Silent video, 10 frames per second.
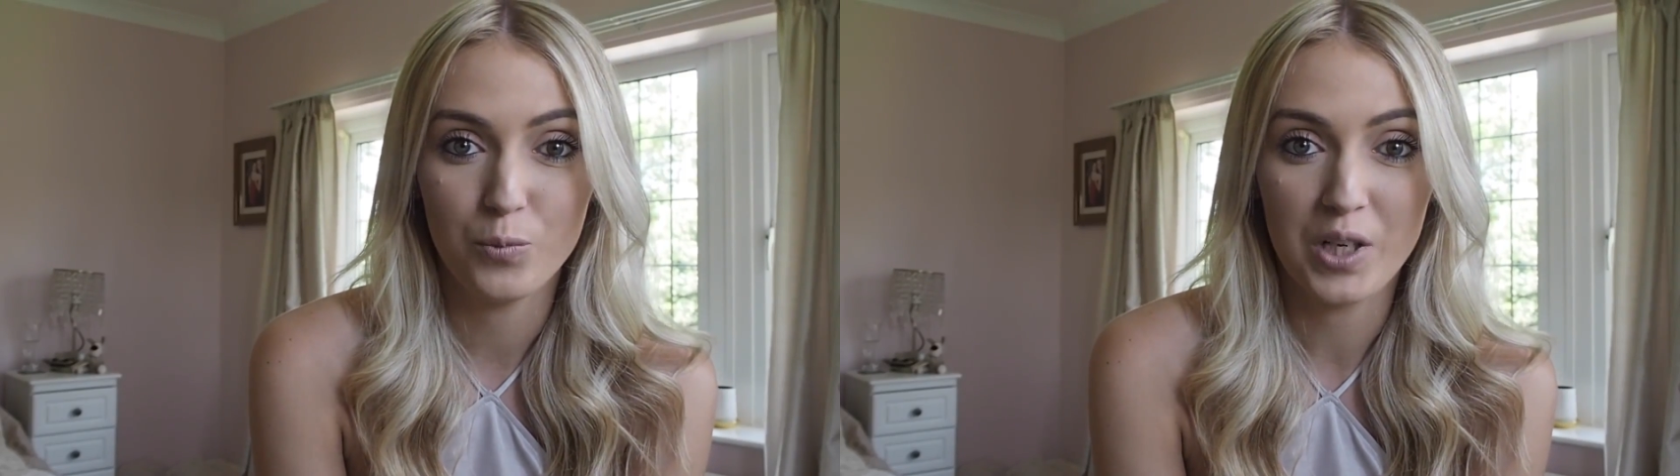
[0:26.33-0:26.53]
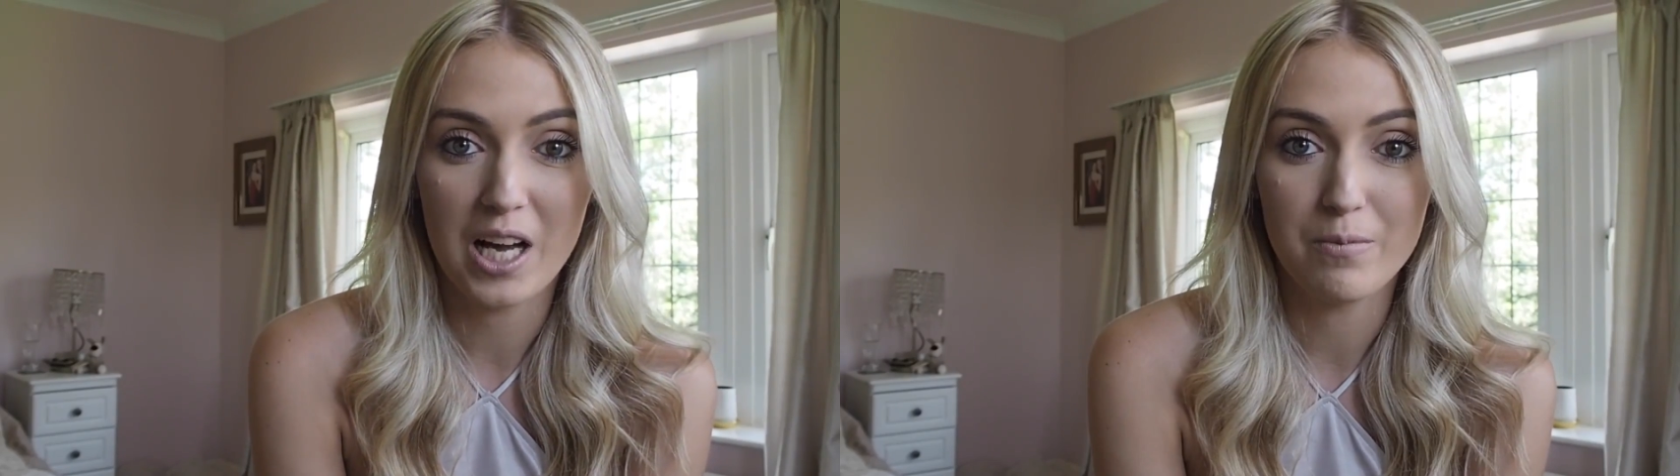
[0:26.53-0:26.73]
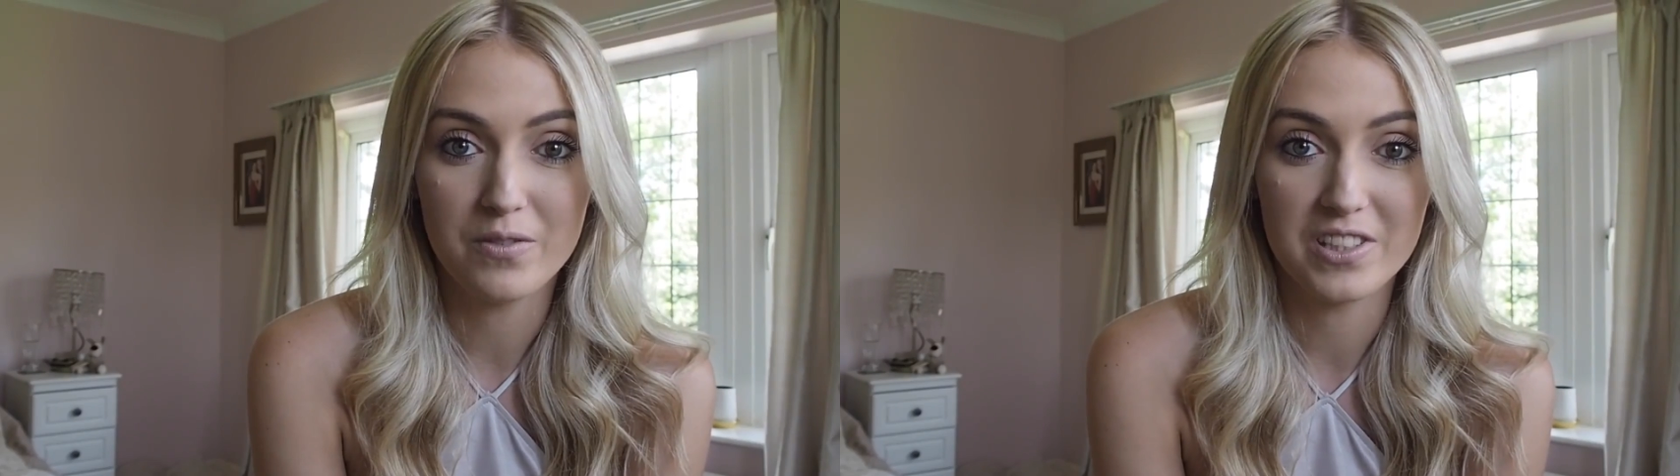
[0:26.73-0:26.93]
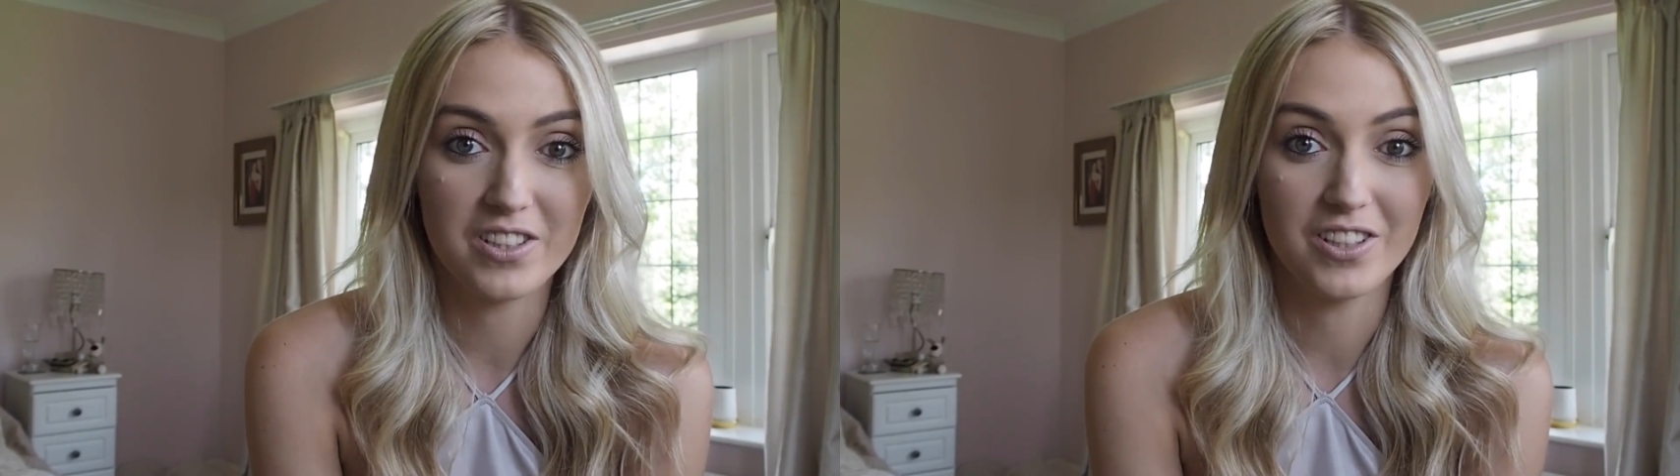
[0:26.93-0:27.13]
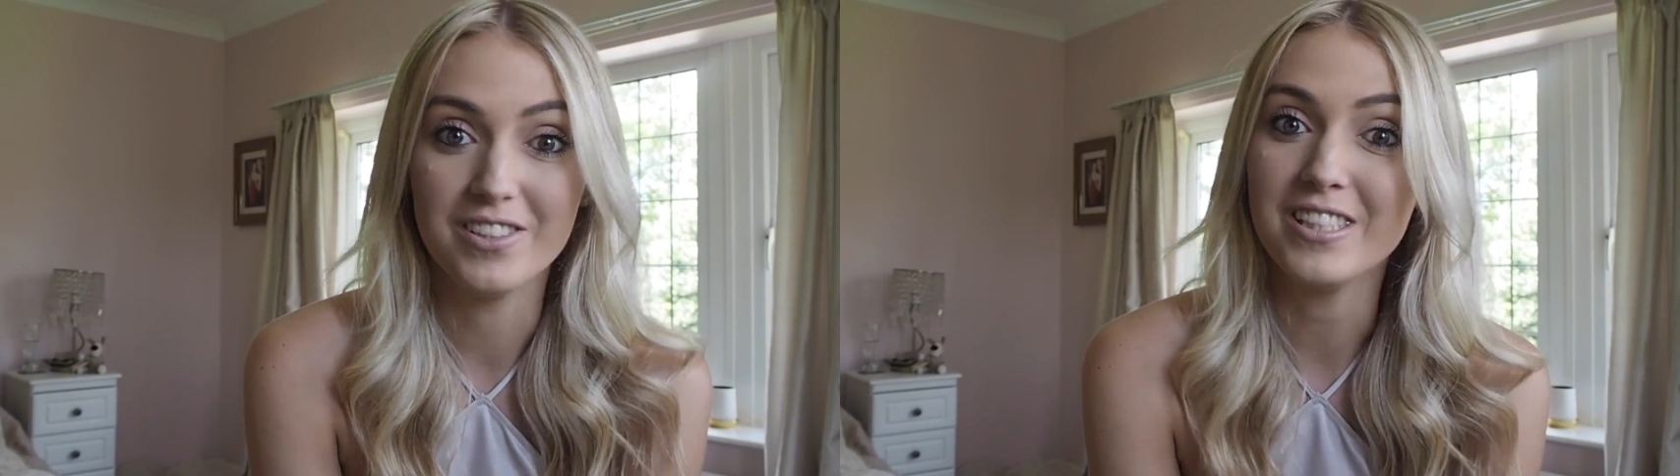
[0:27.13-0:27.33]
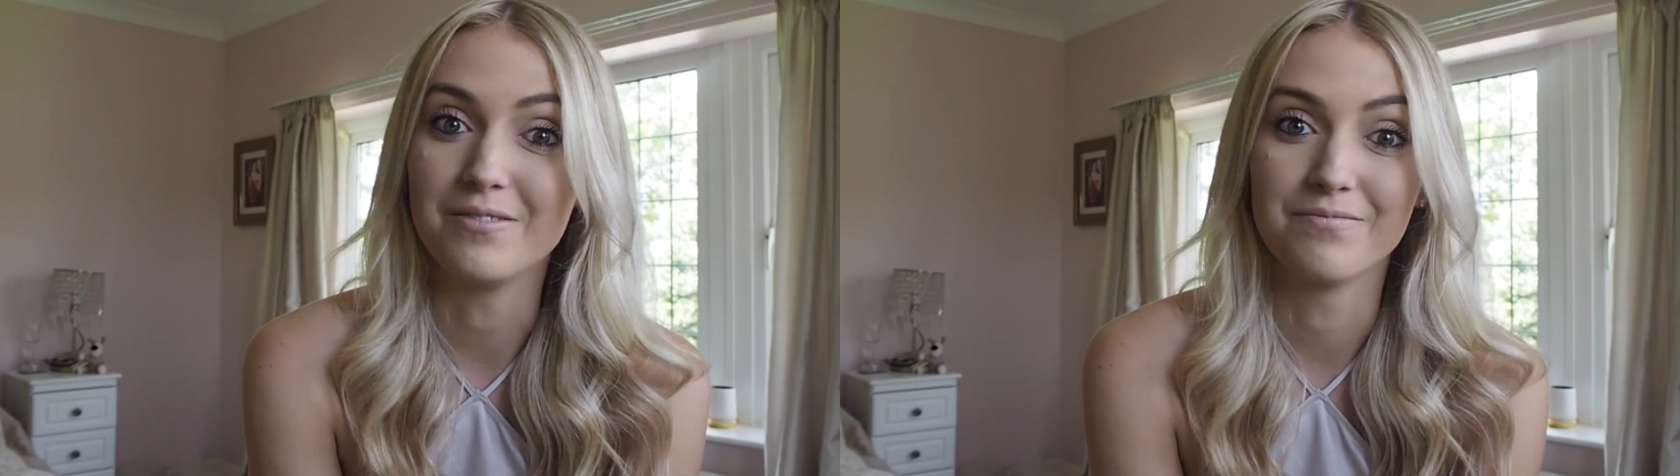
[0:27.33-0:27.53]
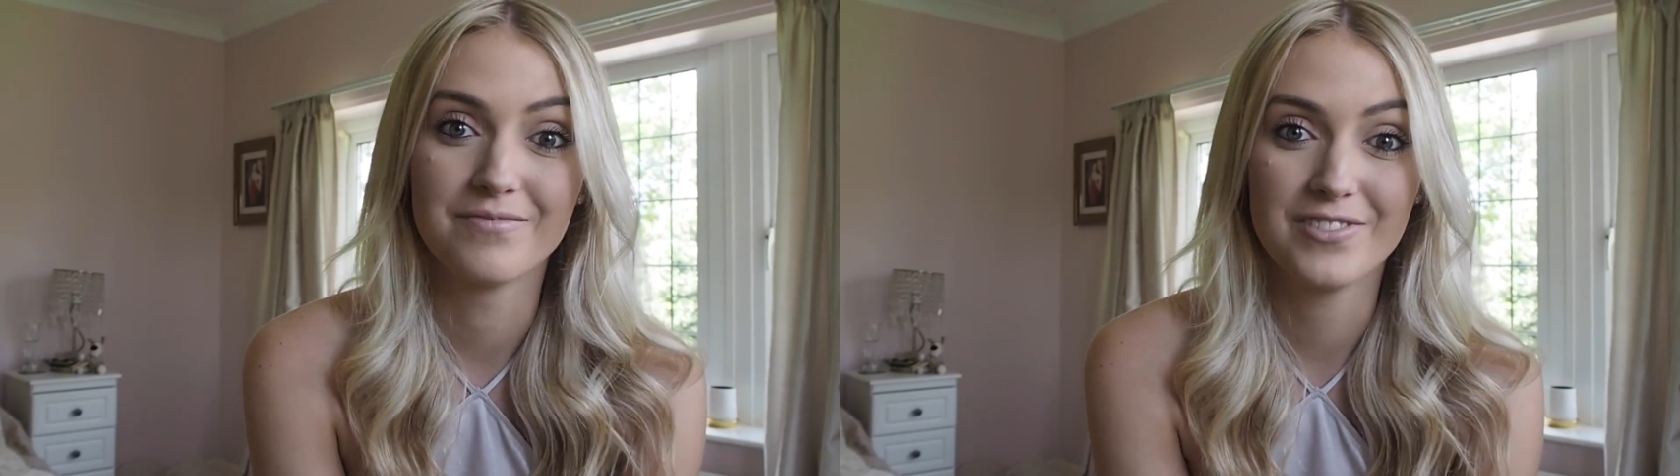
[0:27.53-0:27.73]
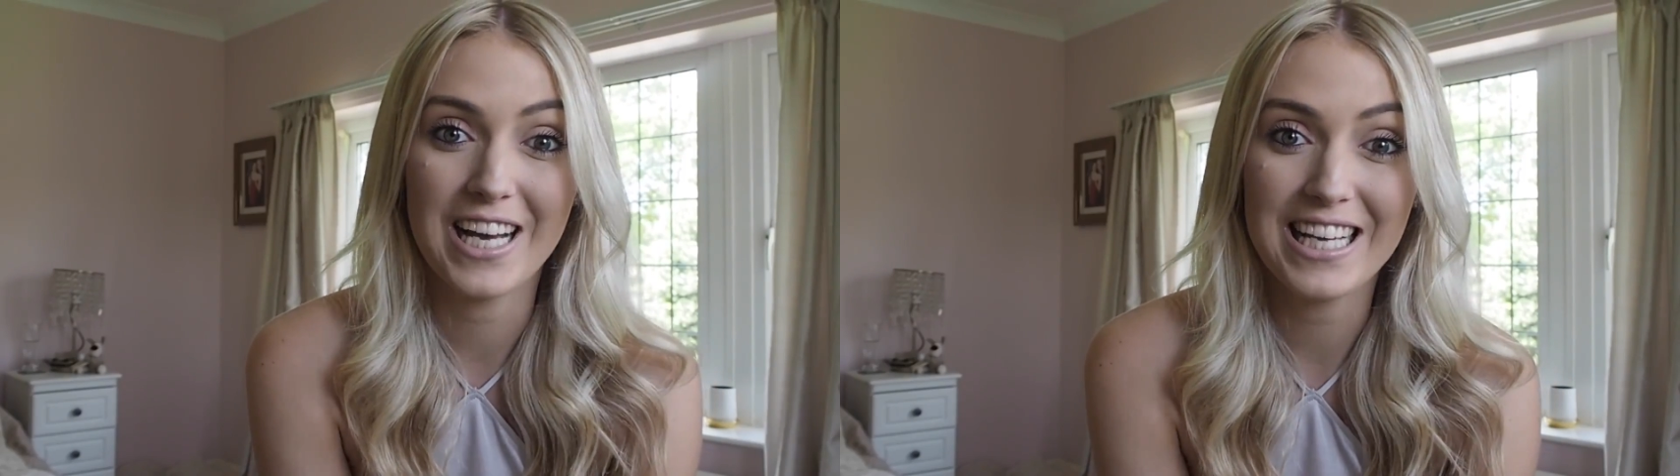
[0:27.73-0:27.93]
We are moving to London,
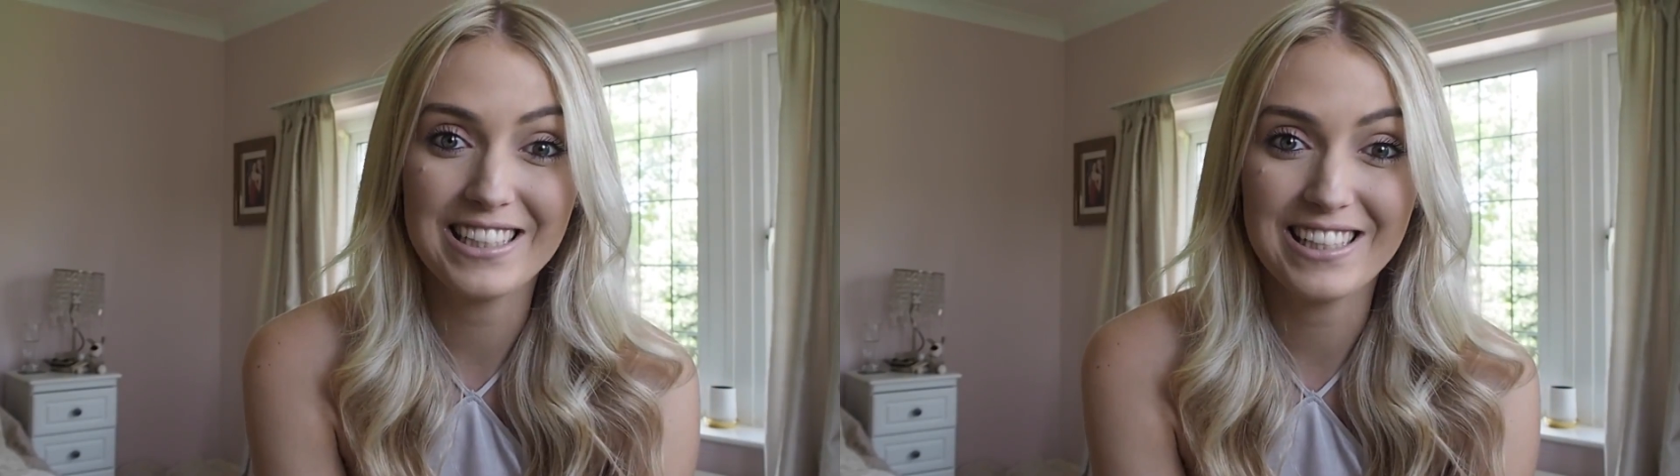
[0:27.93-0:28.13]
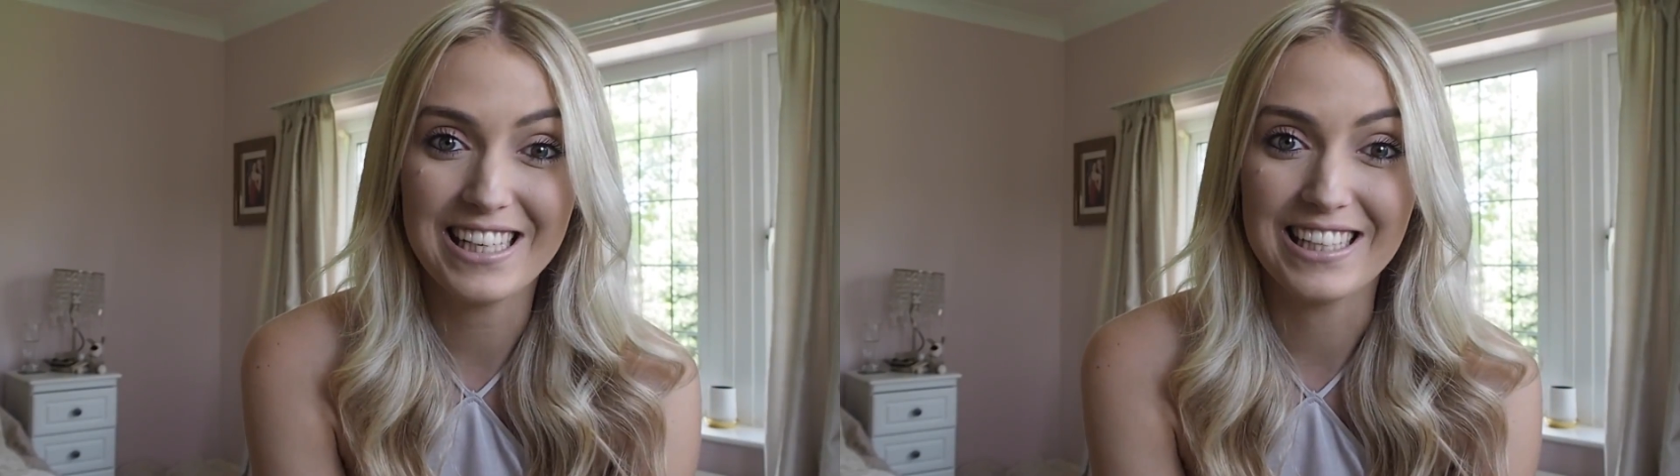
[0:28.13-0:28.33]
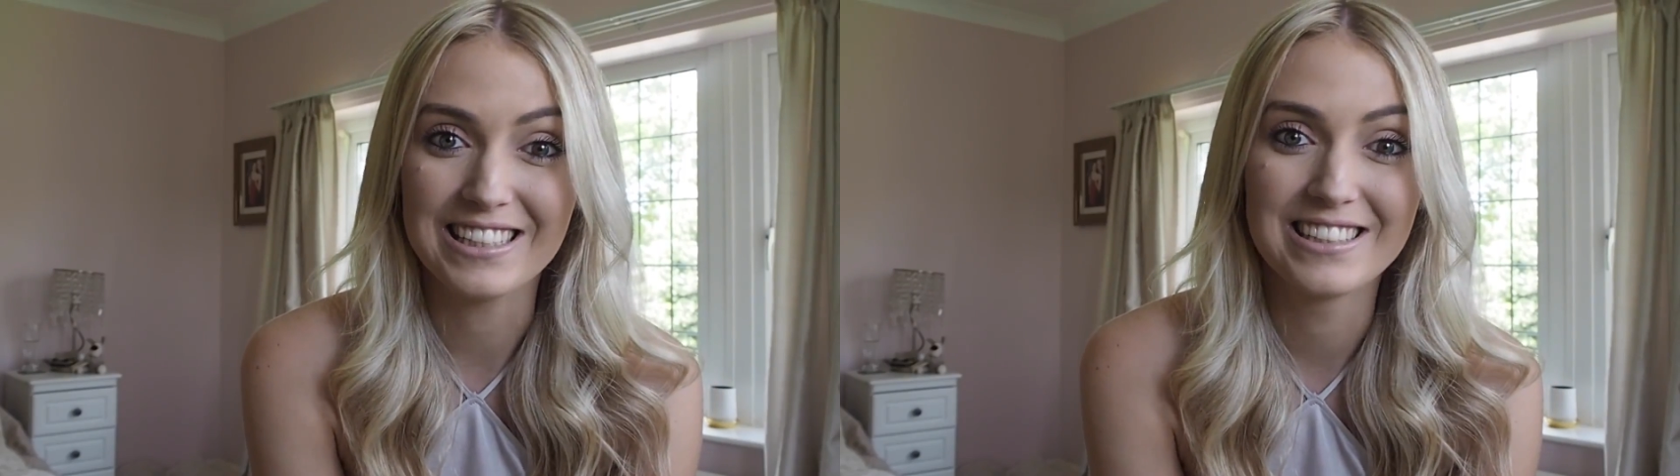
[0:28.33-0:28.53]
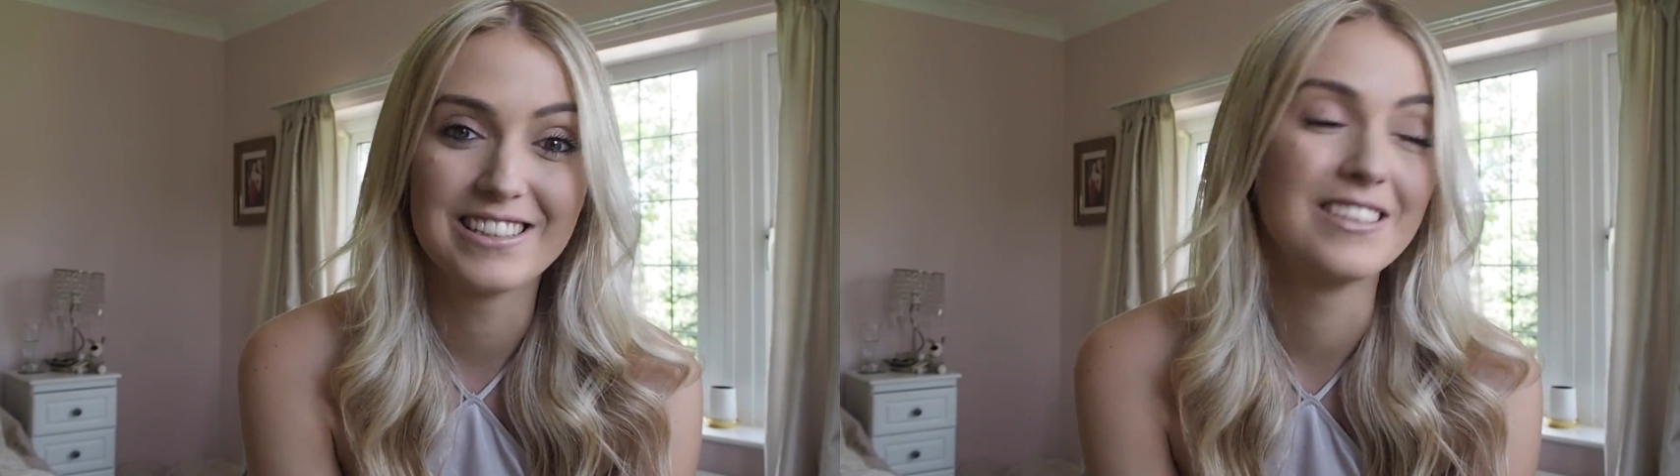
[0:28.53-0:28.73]
finally.